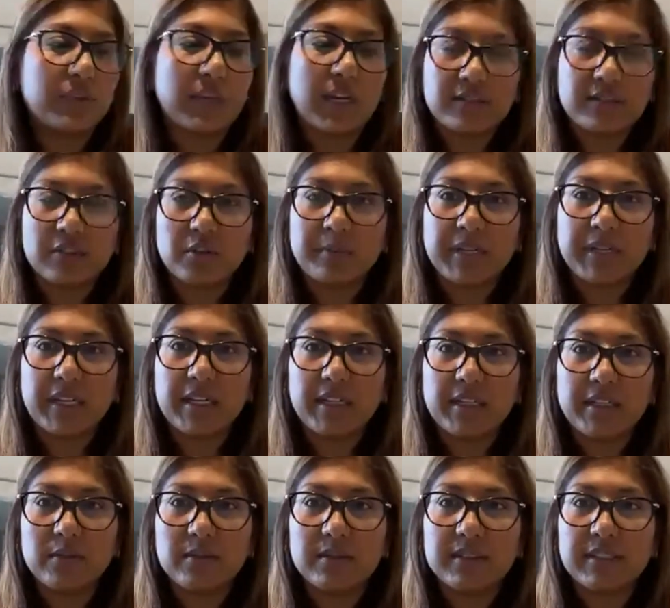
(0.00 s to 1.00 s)
are being
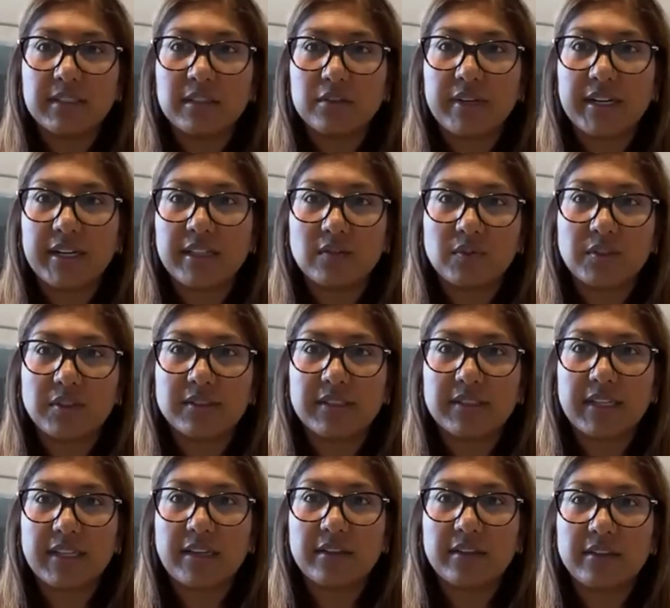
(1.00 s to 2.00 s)
used in a transfer
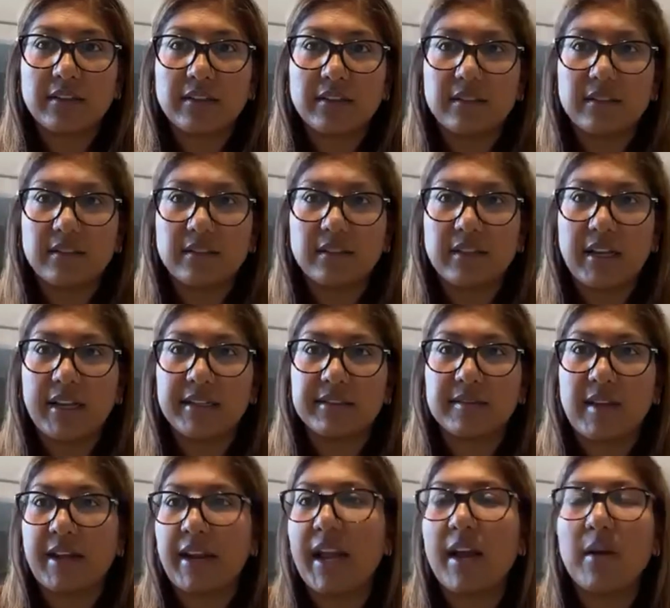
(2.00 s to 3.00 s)
cycle, and
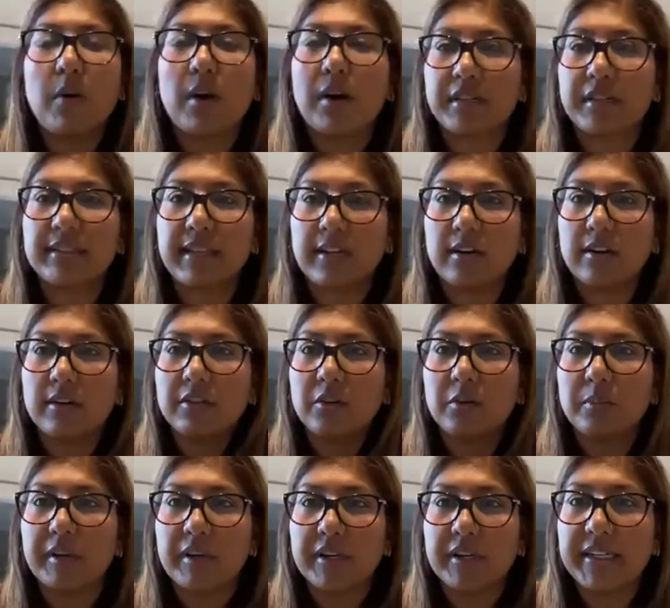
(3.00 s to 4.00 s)
how hard is that on
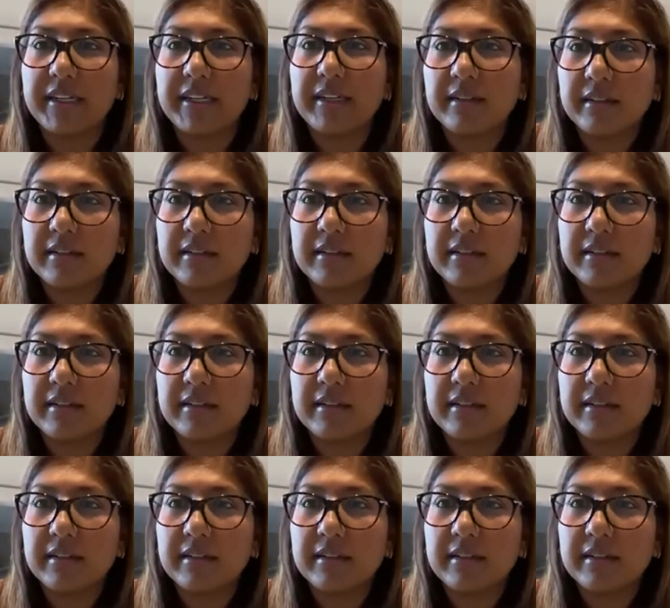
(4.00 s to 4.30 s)
your body?